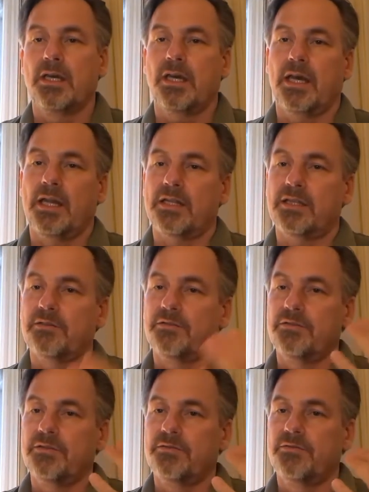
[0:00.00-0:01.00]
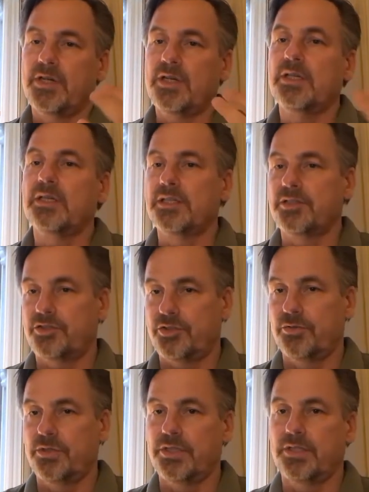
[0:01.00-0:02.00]
And at the very least,
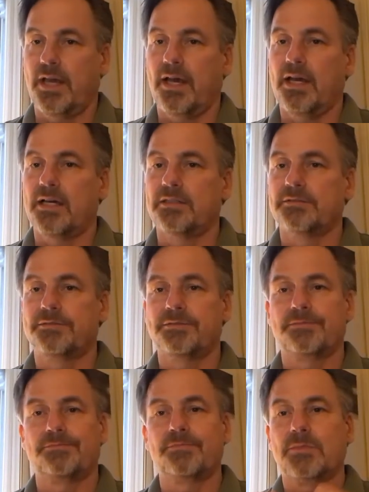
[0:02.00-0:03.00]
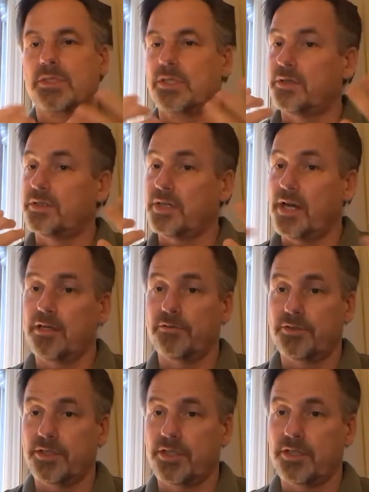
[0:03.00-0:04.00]
you need to have you know, a title
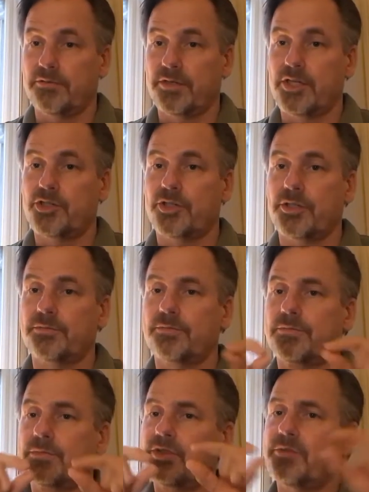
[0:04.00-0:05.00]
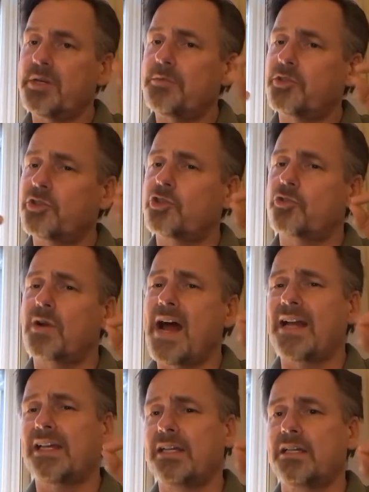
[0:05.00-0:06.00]
for the innovation. Sometimes there's
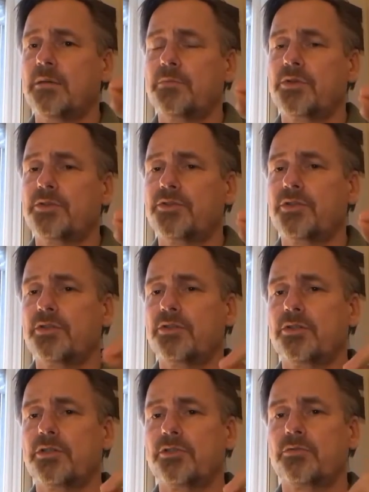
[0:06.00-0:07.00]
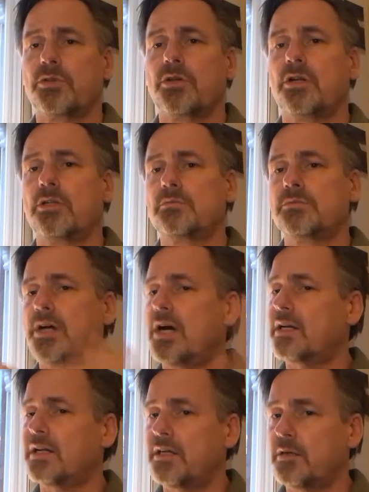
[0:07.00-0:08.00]
tracking numbers. The attorneys will call them
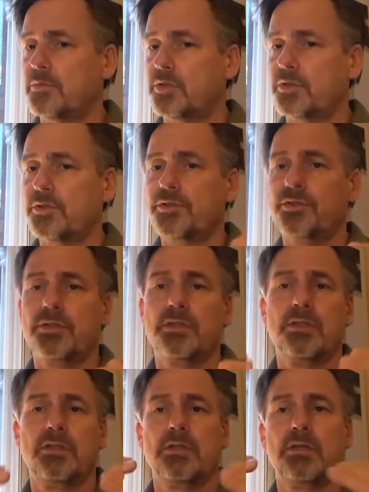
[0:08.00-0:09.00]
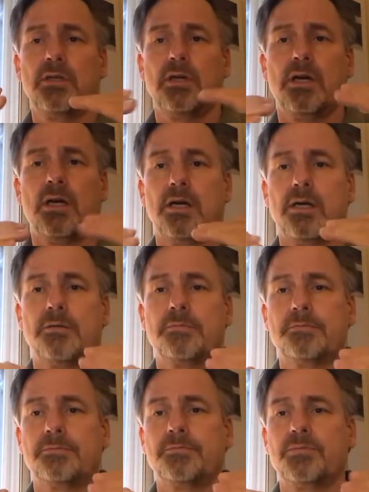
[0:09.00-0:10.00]
docket numbers, um,
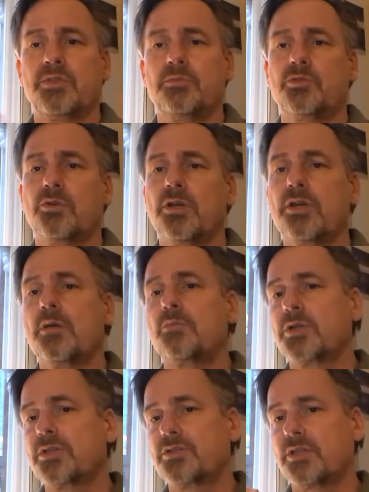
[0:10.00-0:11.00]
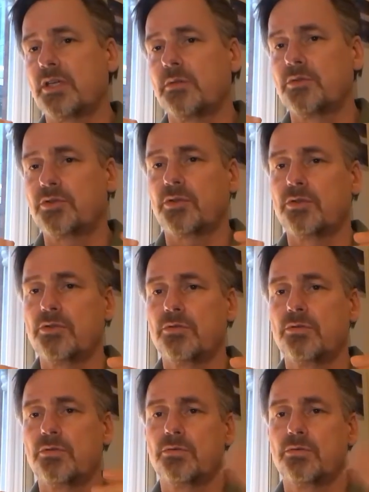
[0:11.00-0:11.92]
some sort of numbering scheme so you